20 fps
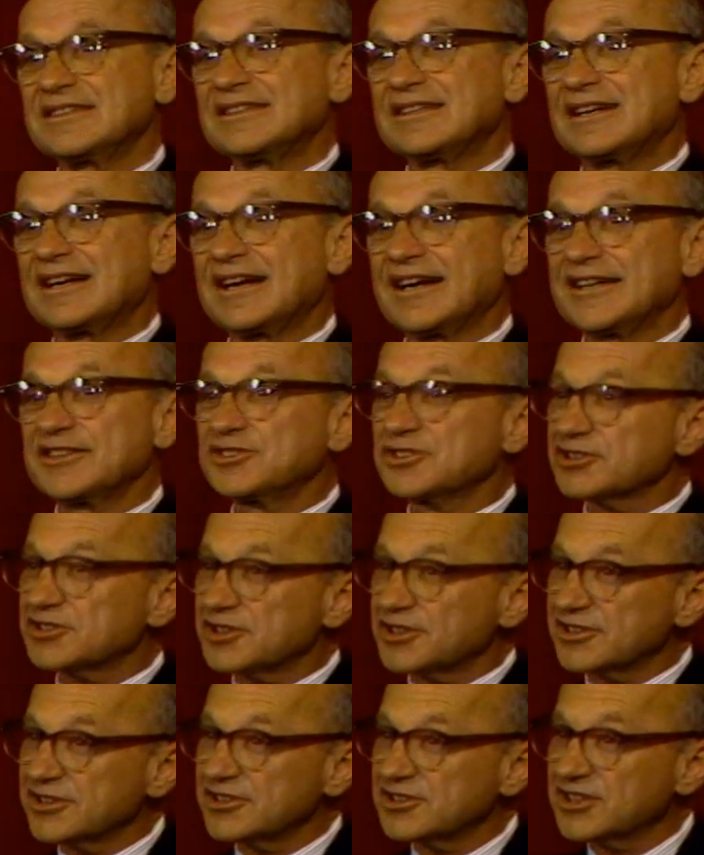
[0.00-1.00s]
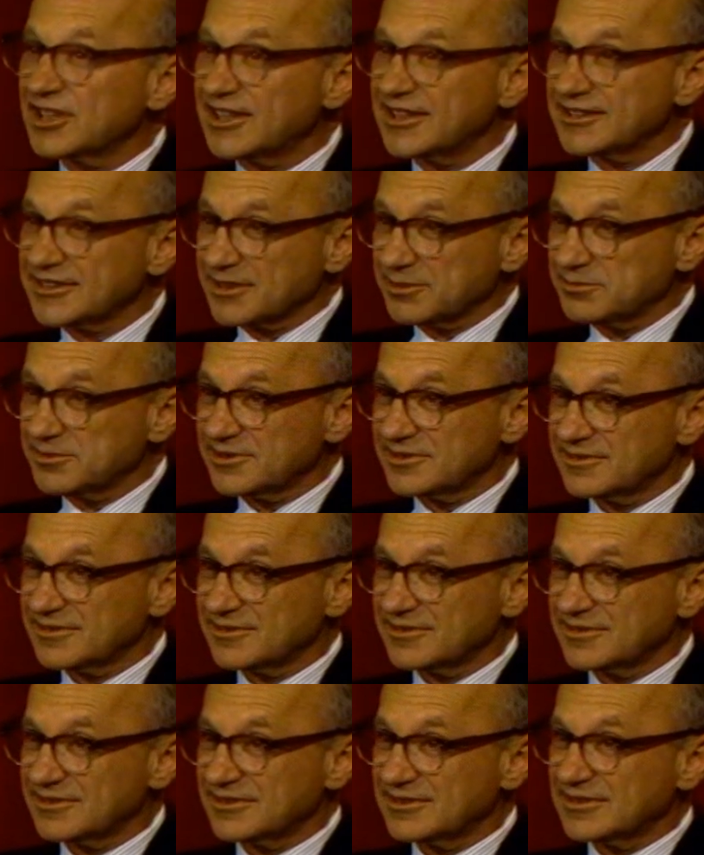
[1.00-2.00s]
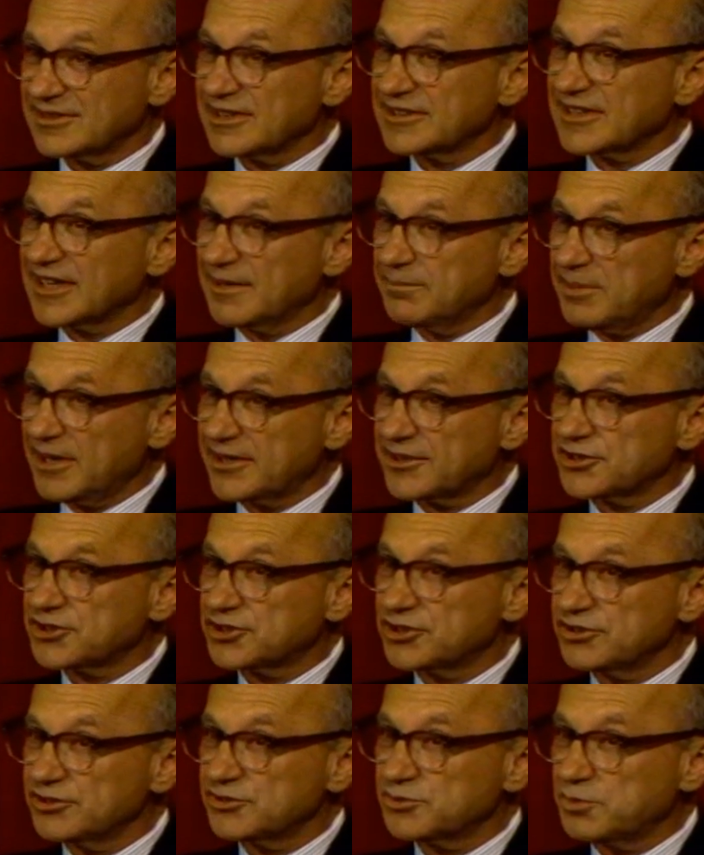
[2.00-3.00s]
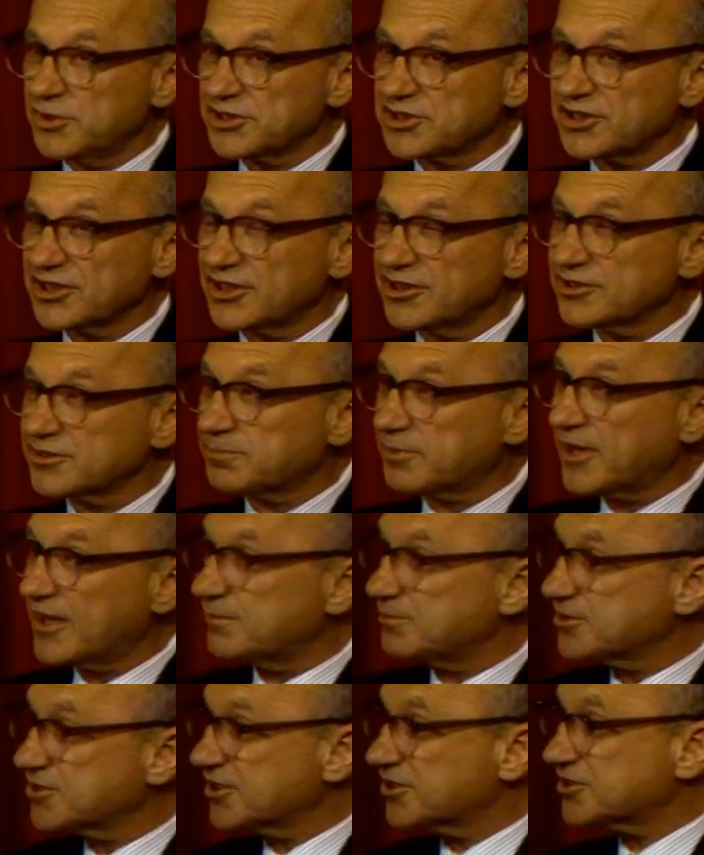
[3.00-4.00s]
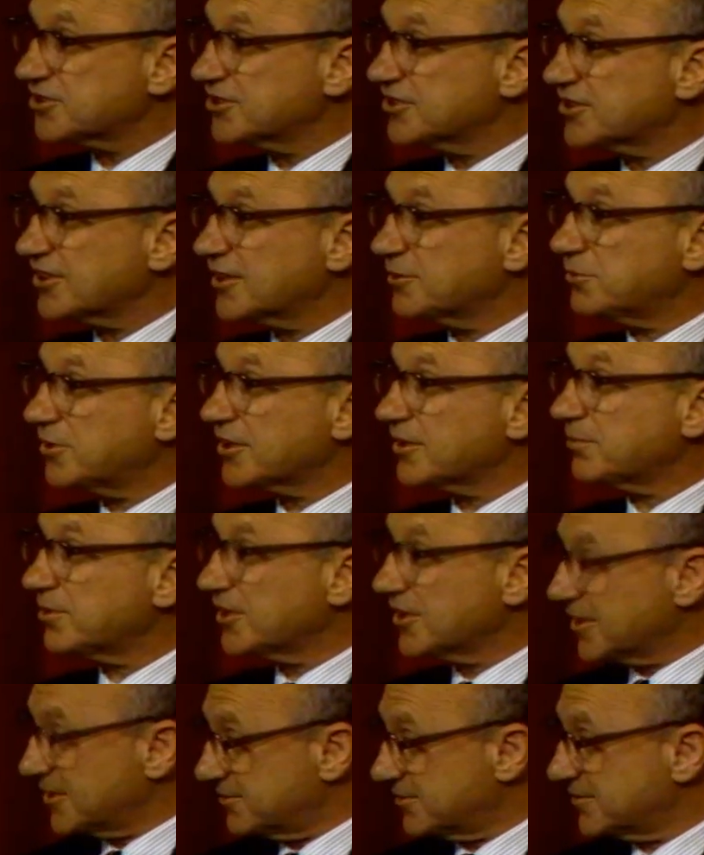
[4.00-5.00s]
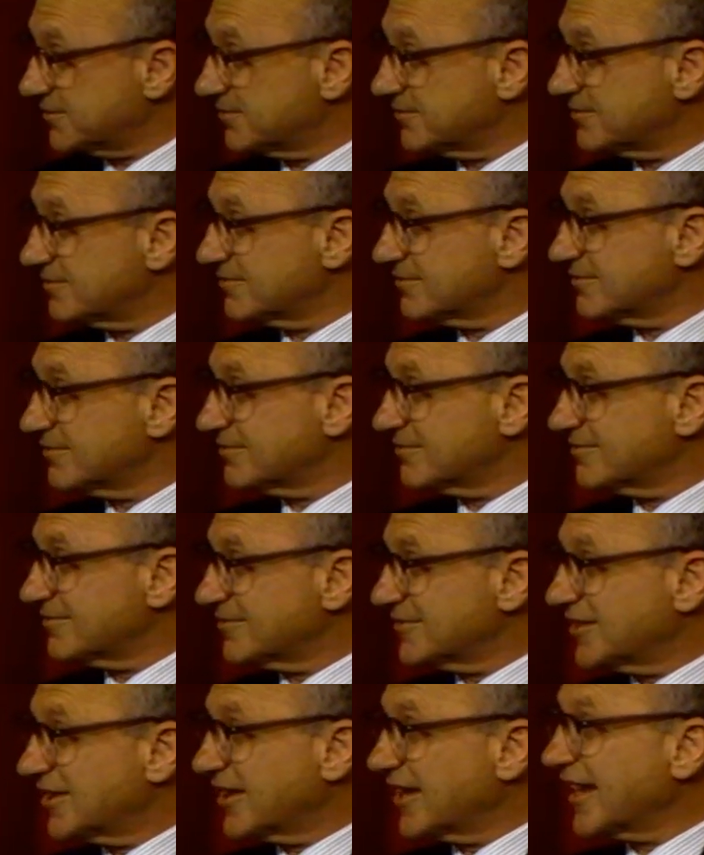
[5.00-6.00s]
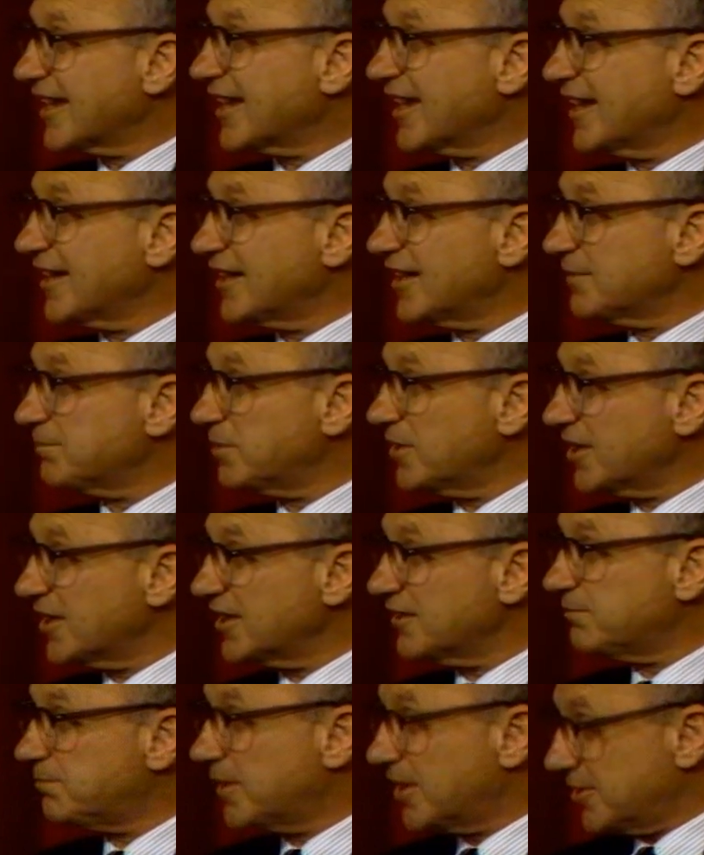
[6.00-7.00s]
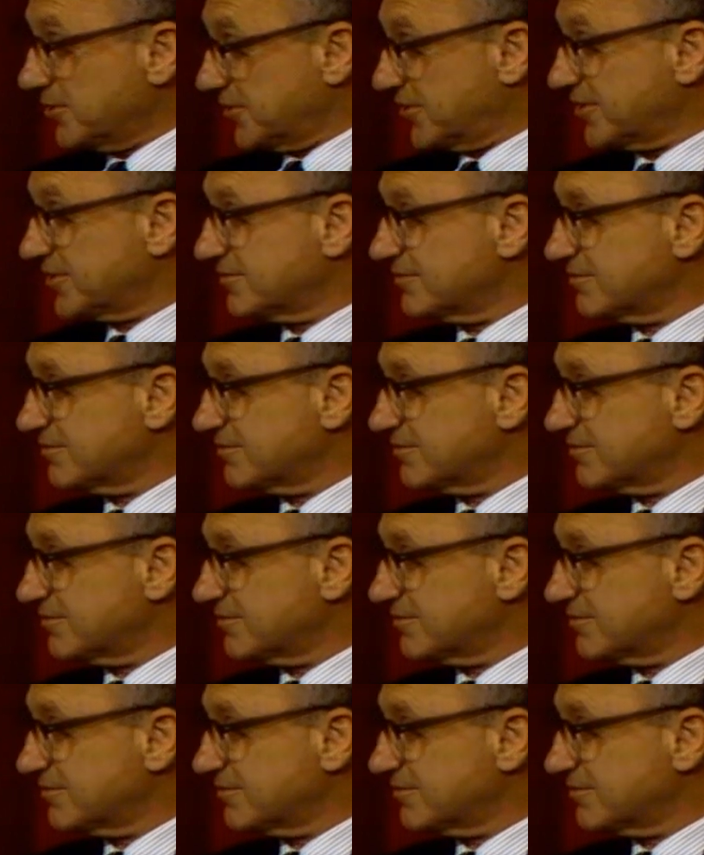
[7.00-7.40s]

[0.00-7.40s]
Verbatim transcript: I just urge on them that they better choose which of those propositions they want to believe. They cannot believe both,